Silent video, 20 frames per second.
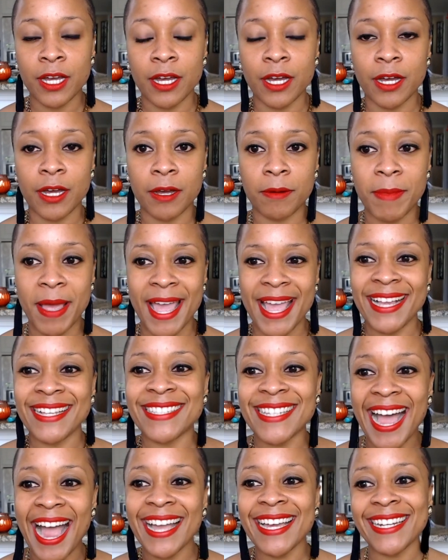
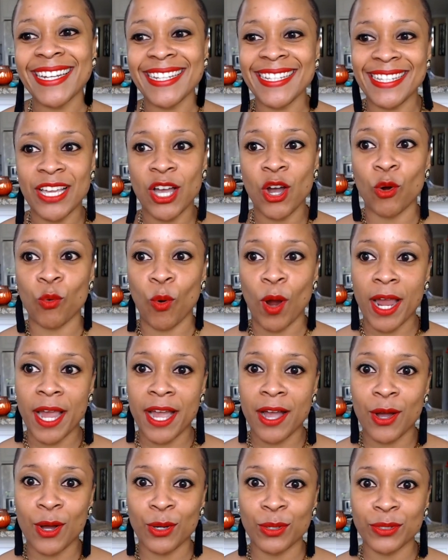anxiety
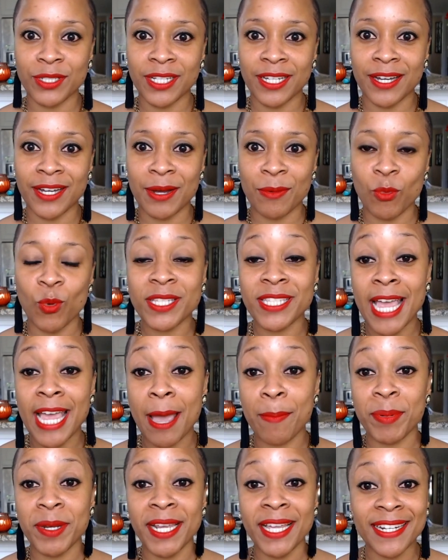around what's
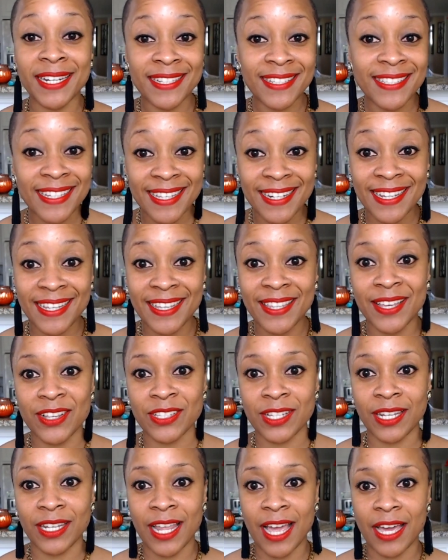happening in the city.
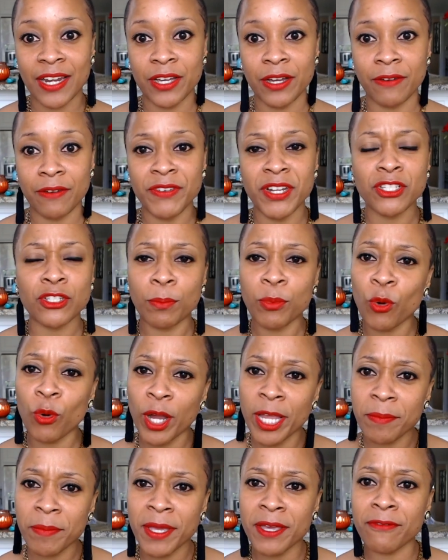There's a lot of
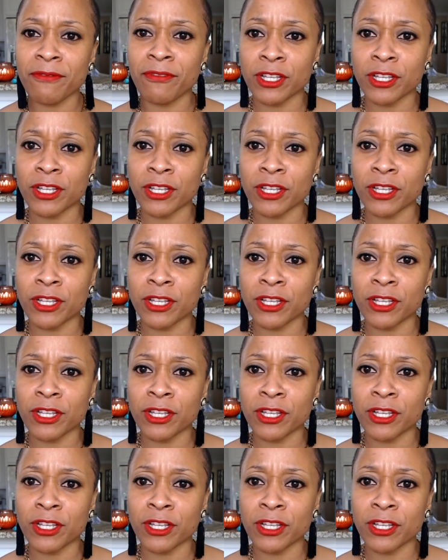disappointment,